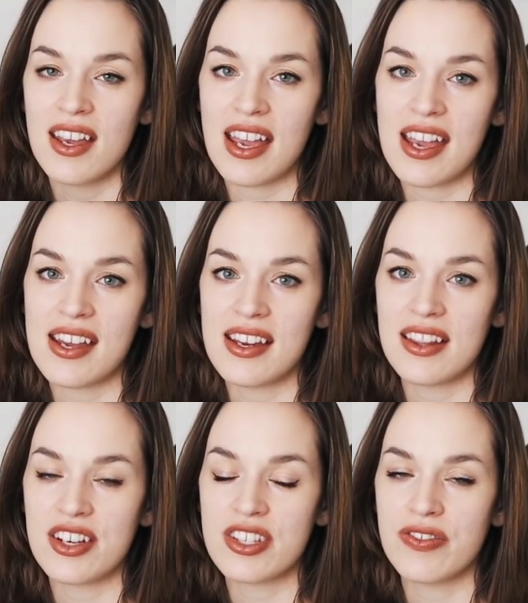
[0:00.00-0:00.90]

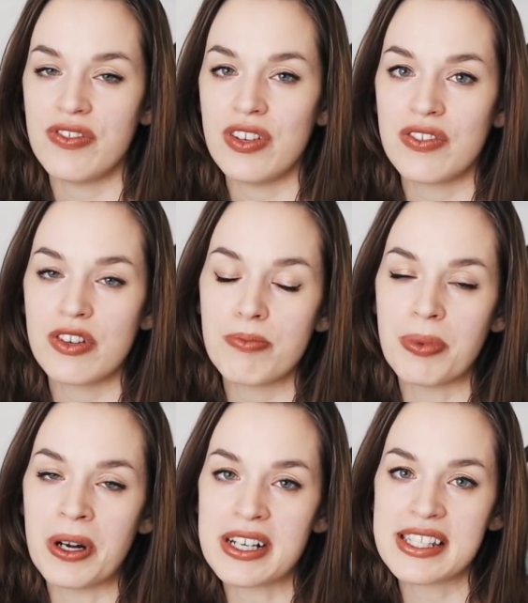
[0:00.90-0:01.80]
and there's a few different
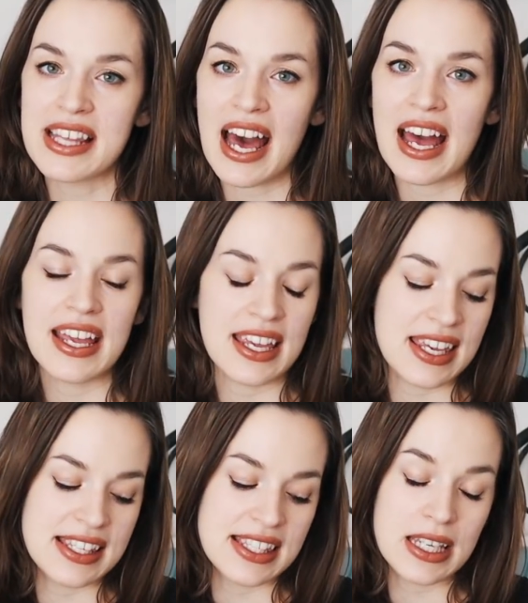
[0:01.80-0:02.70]
books that
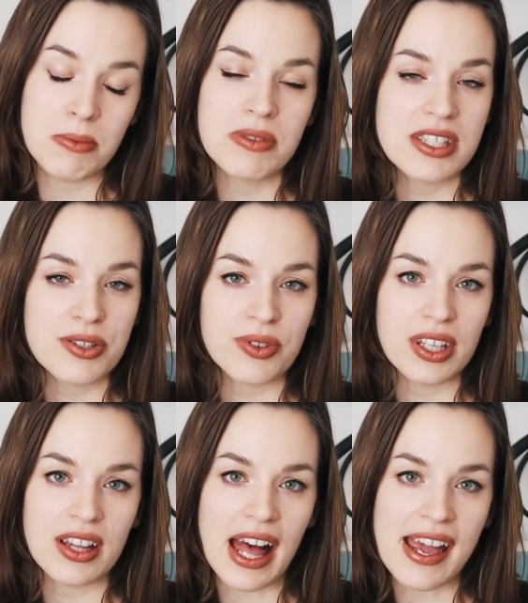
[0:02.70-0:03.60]
he seems to
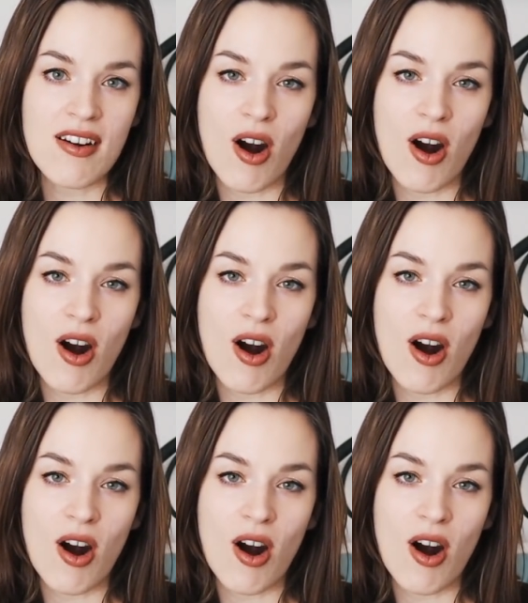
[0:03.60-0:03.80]
really like.